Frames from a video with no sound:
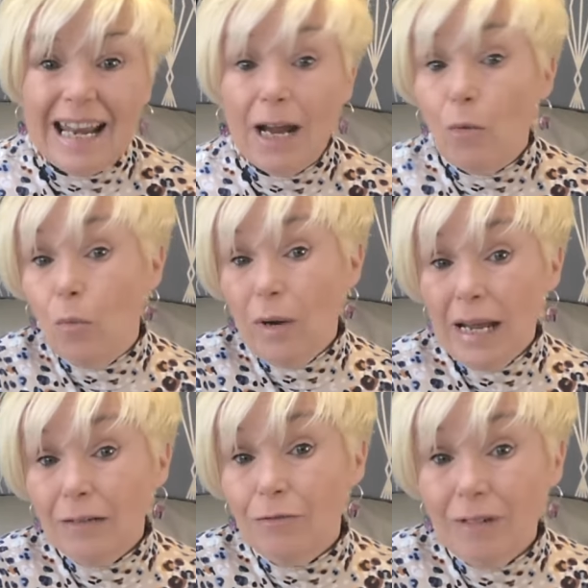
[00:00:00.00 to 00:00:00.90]
Now,
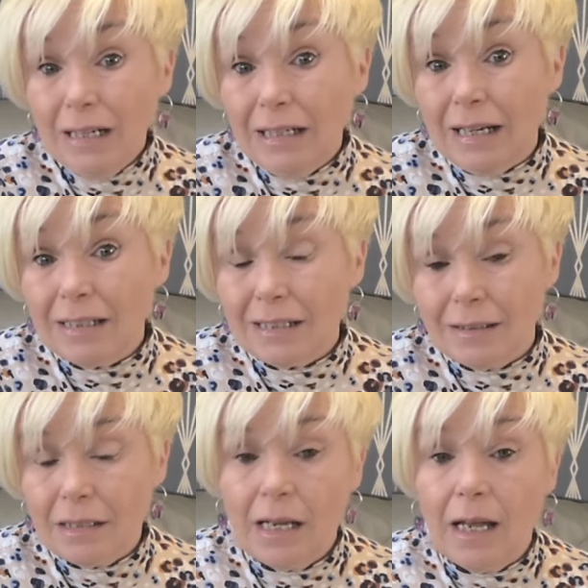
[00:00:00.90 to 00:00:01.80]
we hadn't realised
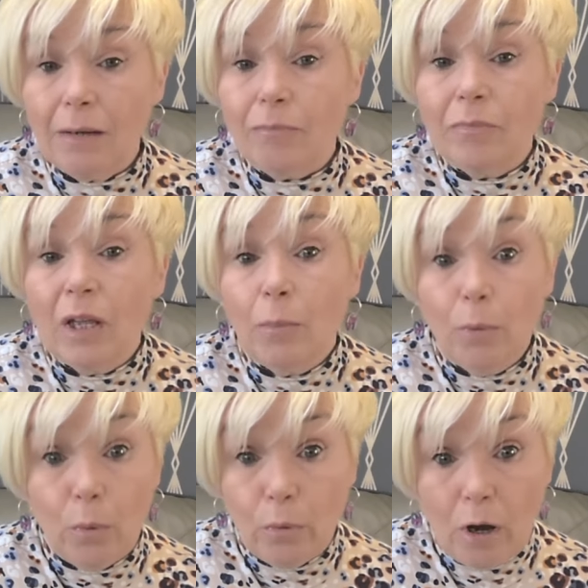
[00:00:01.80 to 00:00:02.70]
at the time,
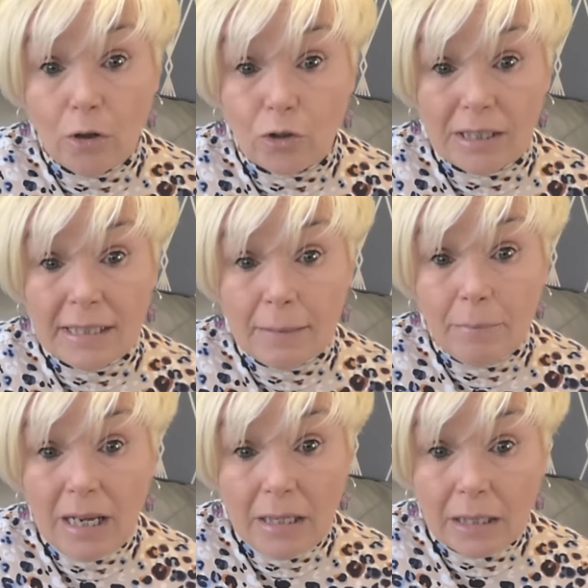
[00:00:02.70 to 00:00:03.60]
but we were all dressed
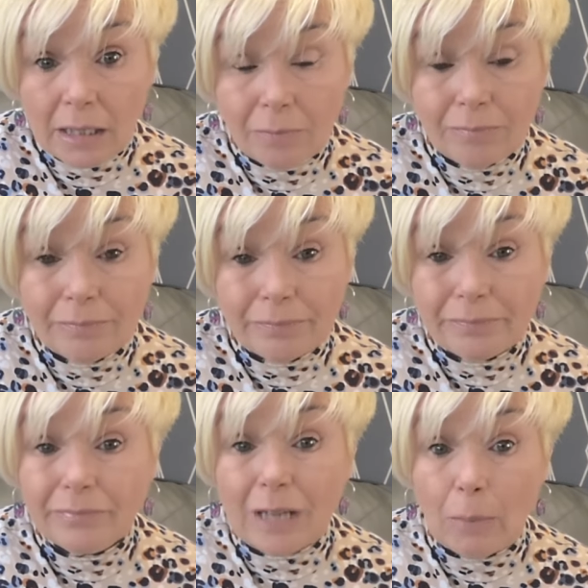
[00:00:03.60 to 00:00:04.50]
in pink.
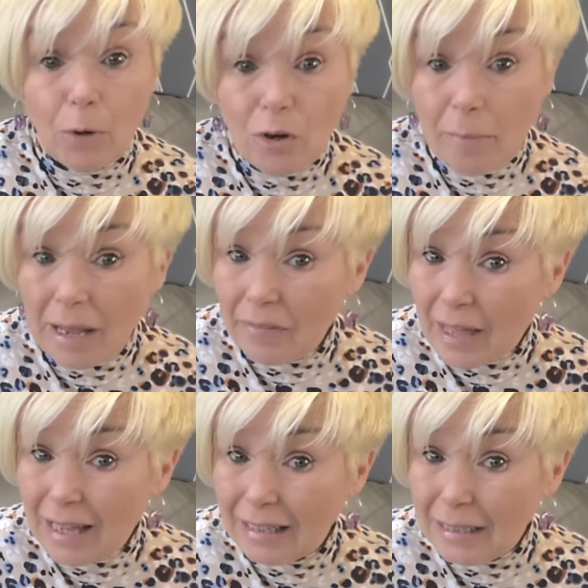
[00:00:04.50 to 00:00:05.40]
More about
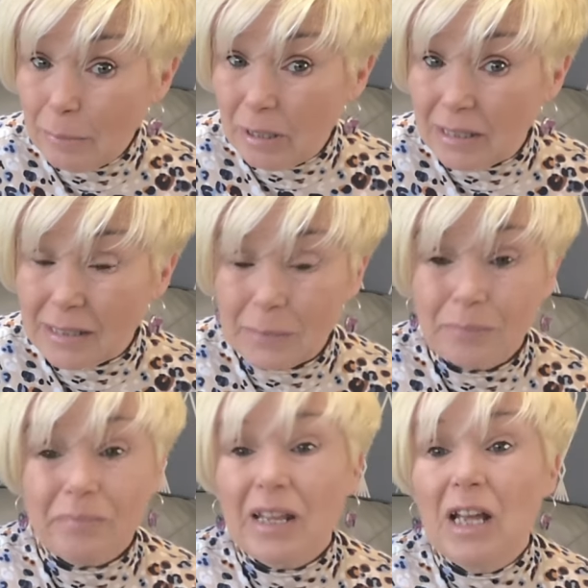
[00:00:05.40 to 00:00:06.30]
that in a bit.
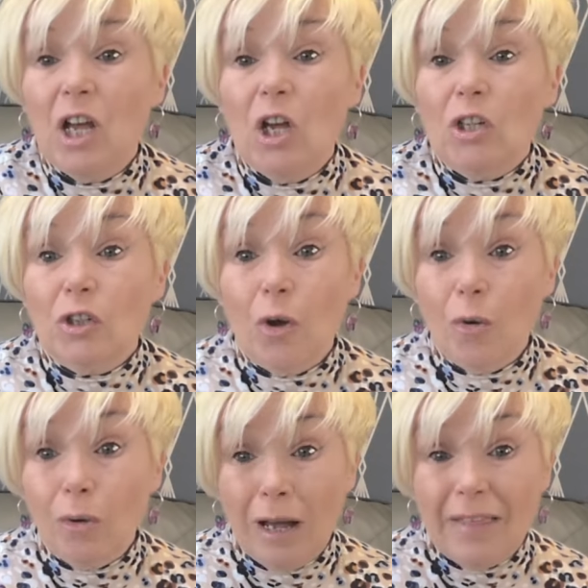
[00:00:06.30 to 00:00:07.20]

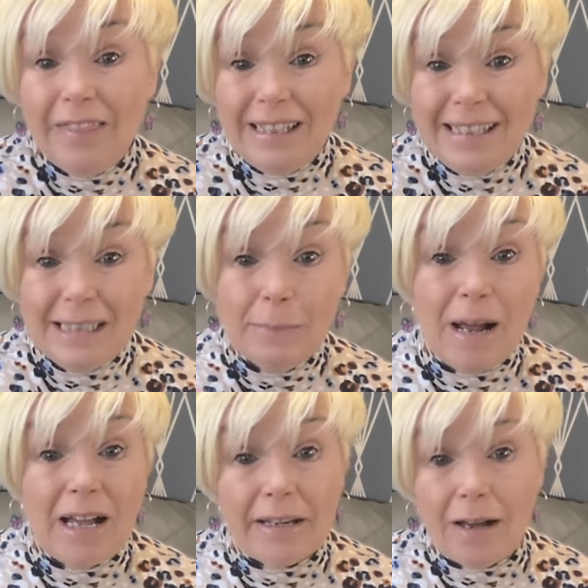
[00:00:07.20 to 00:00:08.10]
So, this is
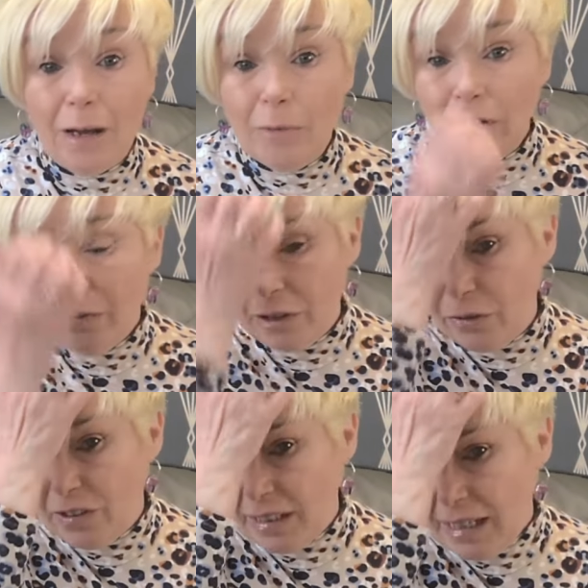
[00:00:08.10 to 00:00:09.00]
my garment.
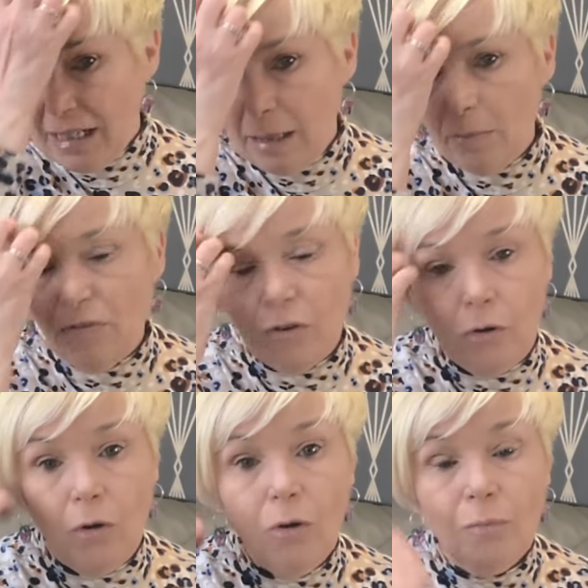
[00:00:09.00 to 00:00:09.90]
You've seen it
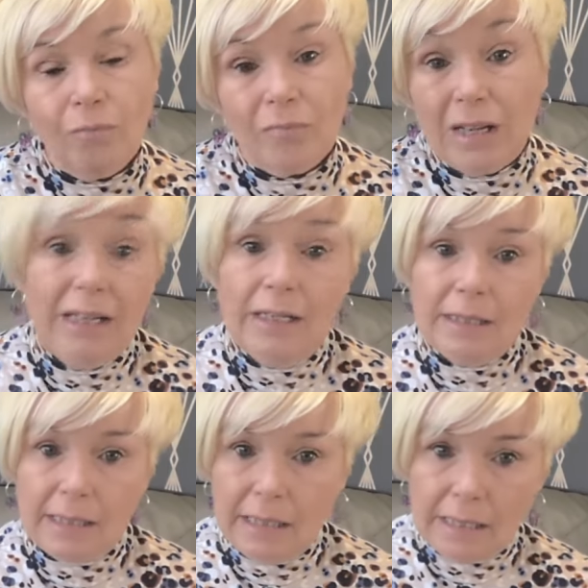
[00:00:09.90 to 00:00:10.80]
before.
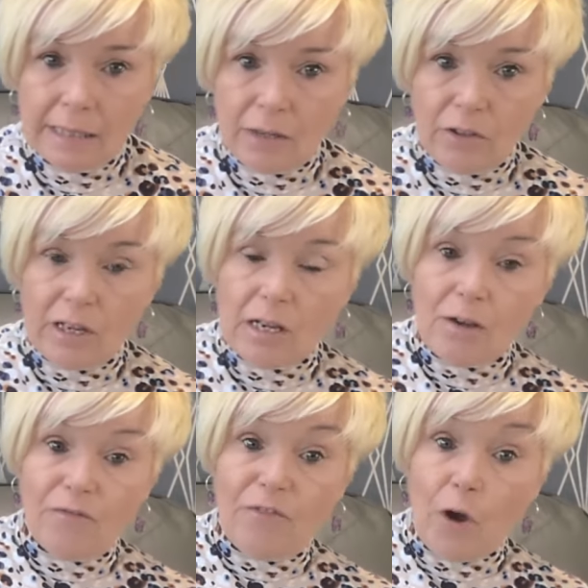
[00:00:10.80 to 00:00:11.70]
It is
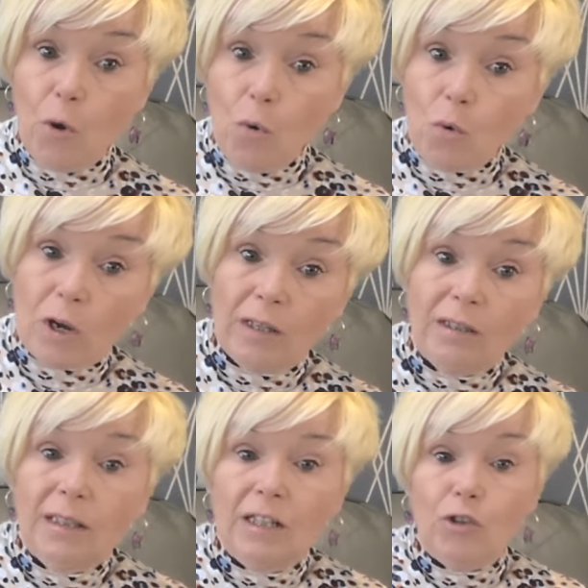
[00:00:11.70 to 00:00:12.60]
the Vogue
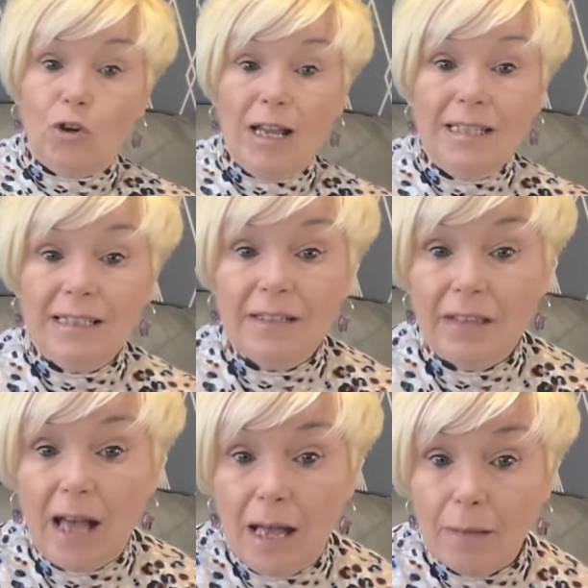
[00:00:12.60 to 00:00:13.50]
dress
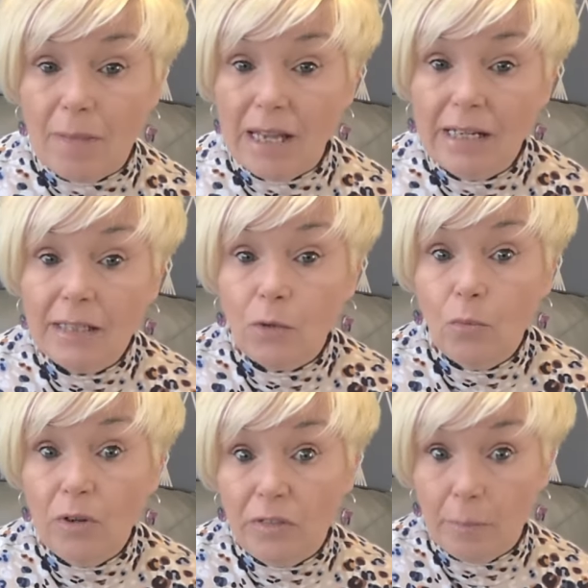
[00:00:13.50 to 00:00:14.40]
that I made
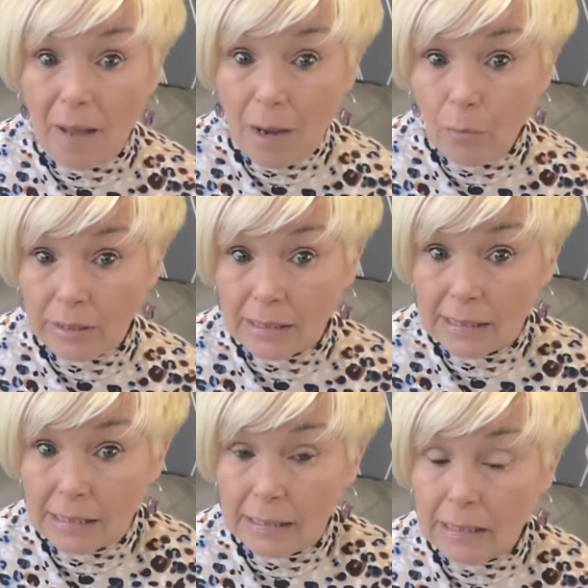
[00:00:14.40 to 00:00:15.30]
with the back wing
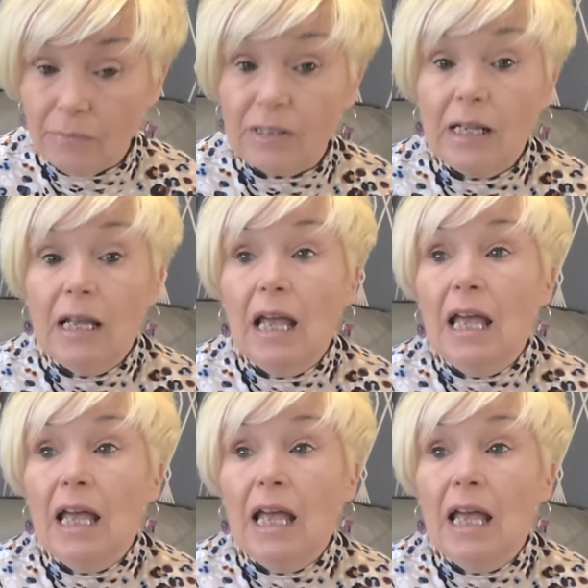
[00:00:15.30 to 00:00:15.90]
sleeves.